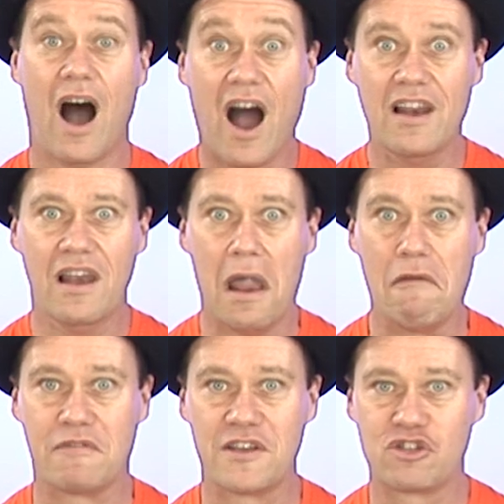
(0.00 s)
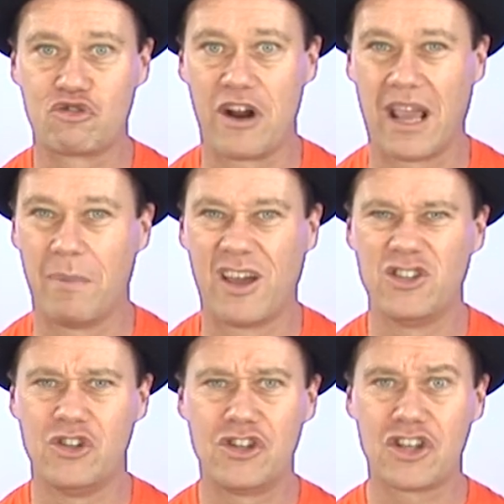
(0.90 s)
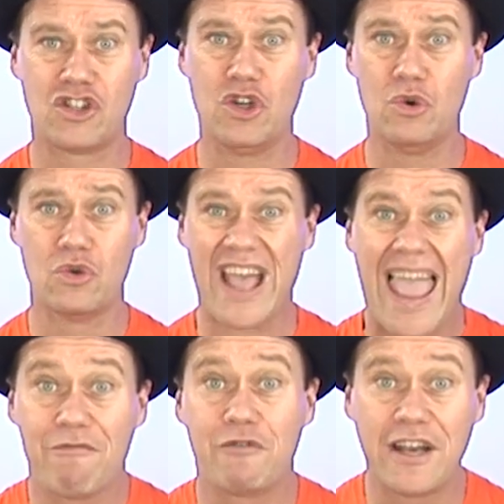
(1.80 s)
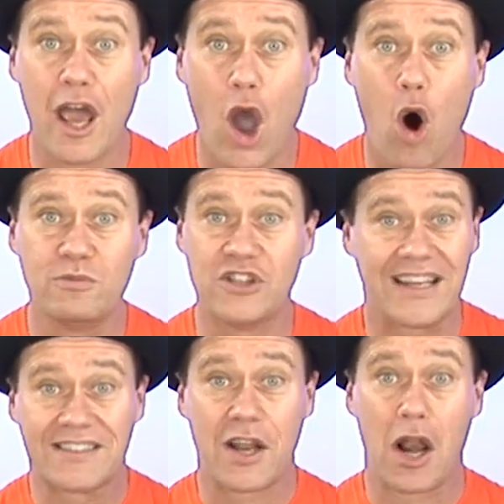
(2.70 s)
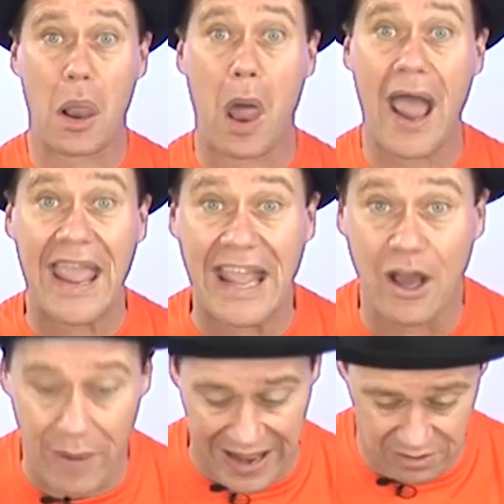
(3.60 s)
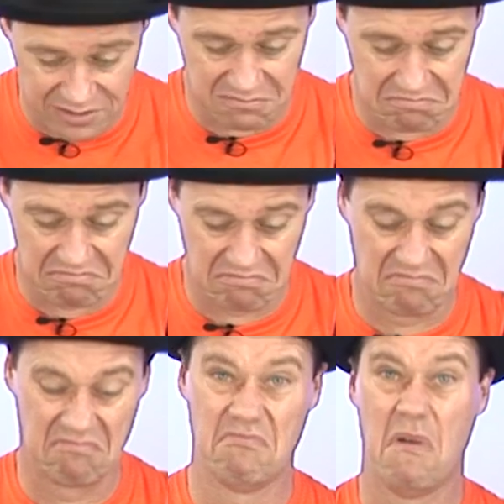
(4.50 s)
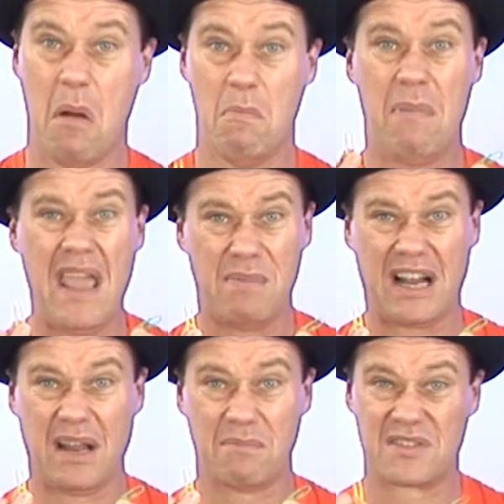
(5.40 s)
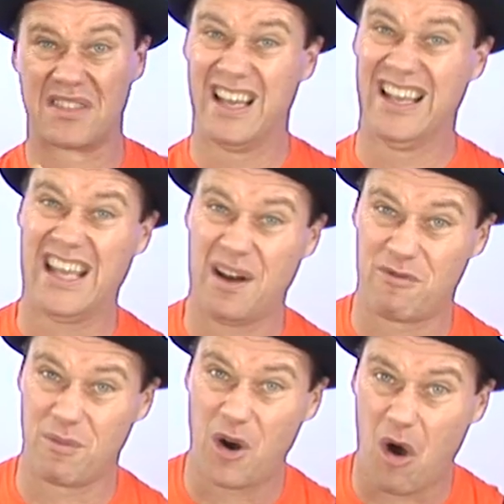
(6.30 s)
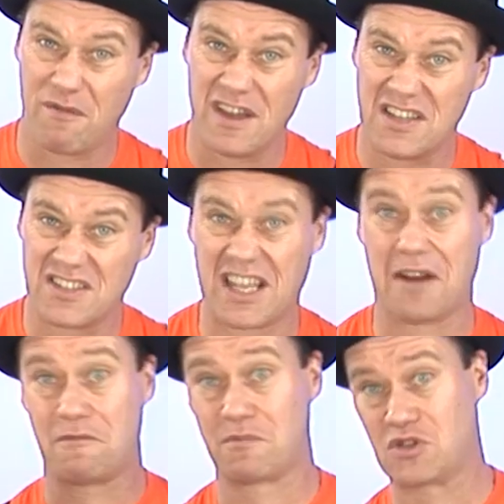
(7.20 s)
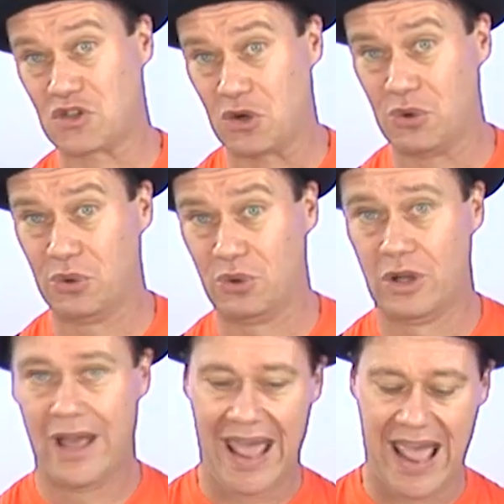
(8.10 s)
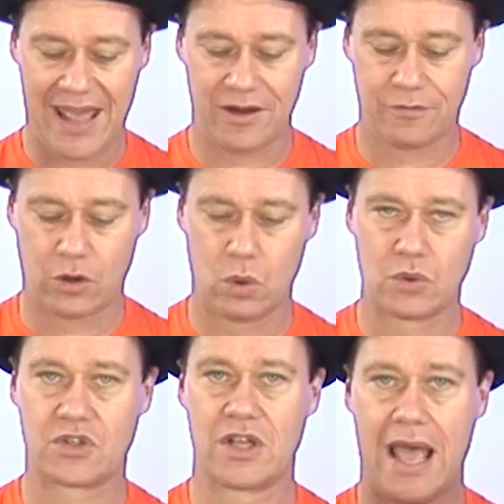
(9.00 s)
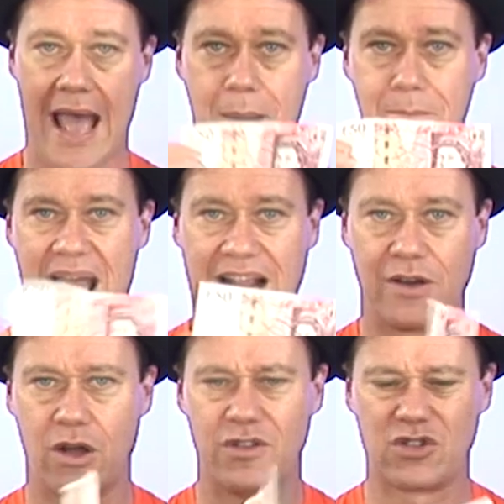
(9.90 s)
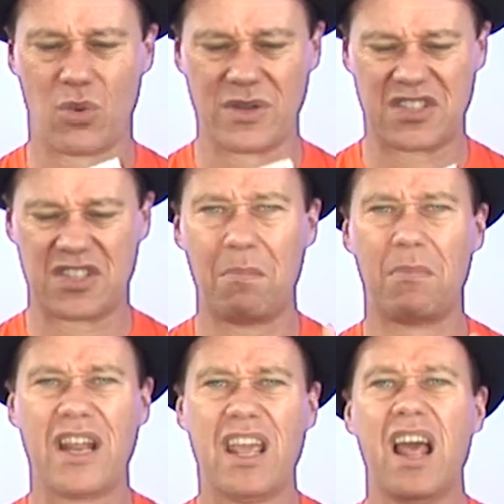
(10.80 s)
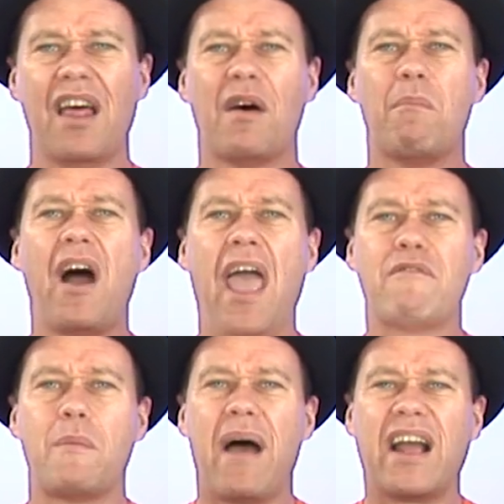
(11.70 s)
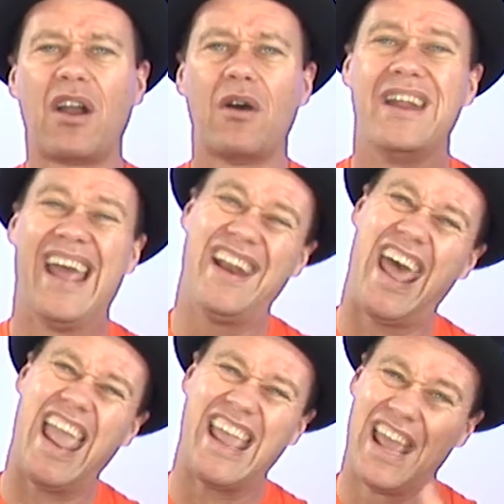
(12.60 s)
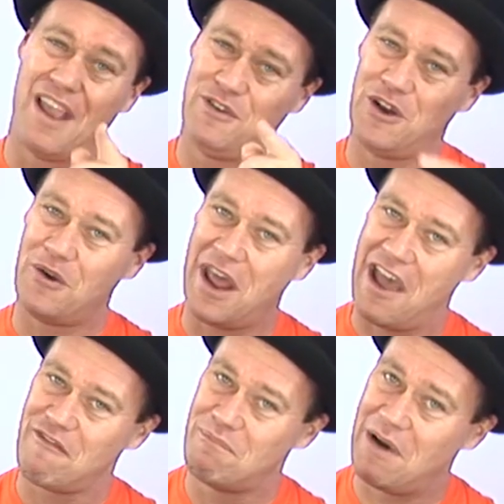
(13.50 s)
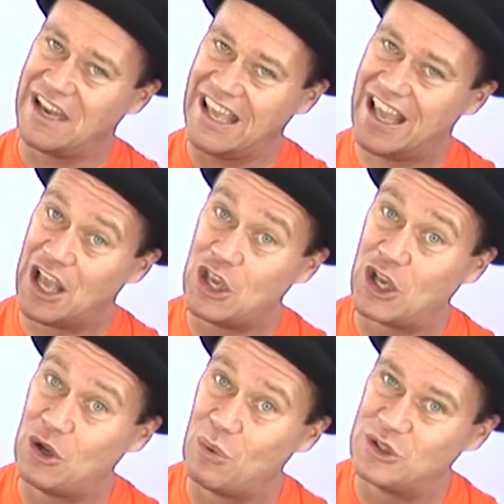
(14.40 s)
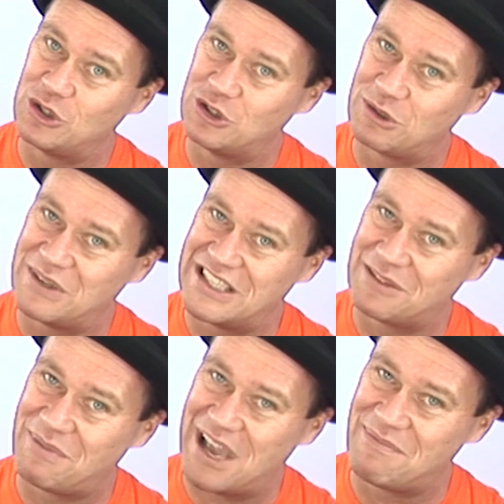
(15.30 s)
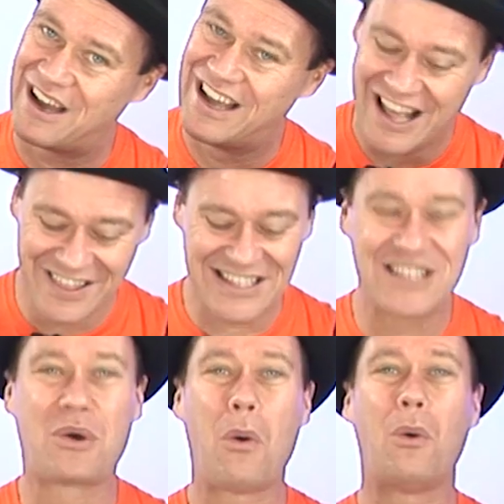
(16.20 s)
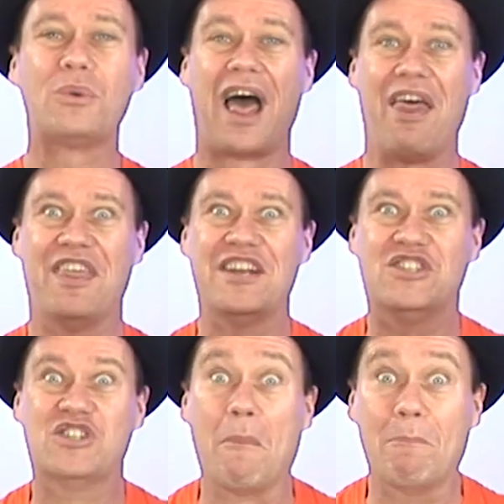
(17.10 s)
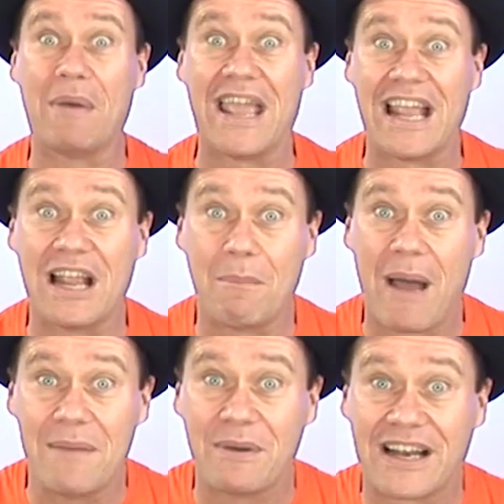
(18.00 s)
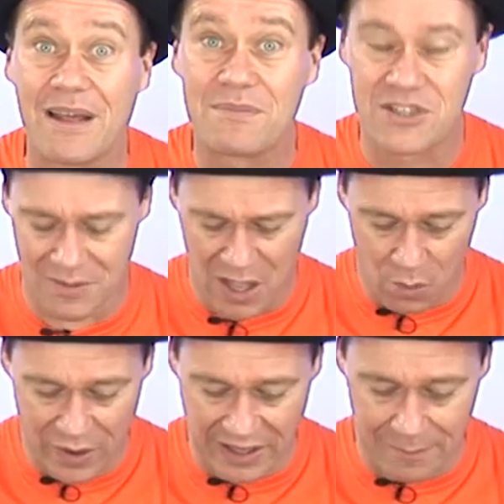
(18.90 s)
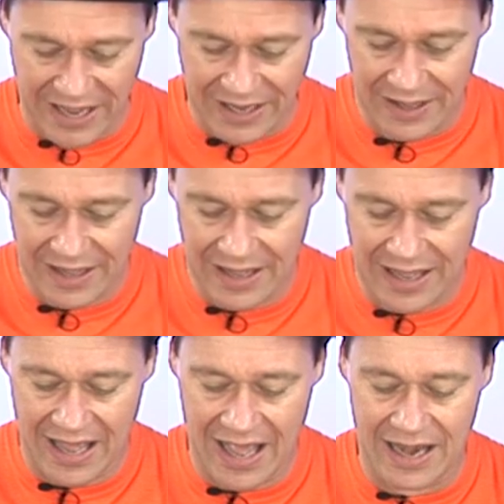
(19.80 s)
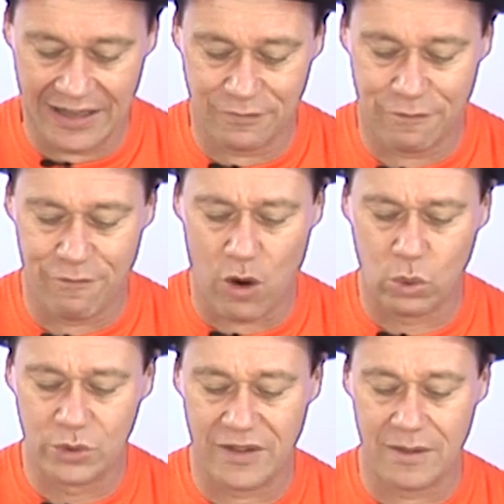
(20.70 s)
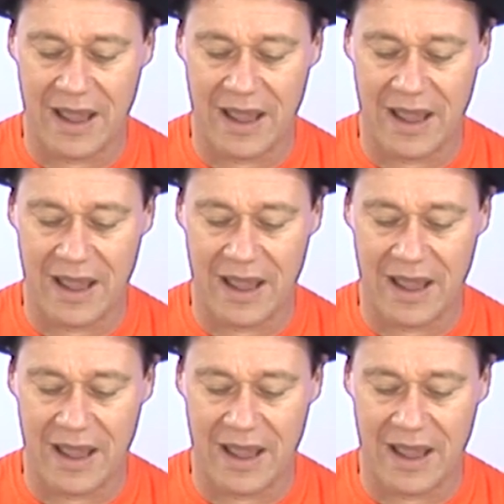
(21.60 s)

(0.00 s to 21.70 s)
I love this trick because you just use everyday objects that are lying around. Paper clips, get them from an office, get them from school, and of course, a banknote. There's always somebody that might have a banknote, and hey, if you don't have money, you can always use a piece of paper. This is called the jumping paper clips. We're gonna make a little fold in the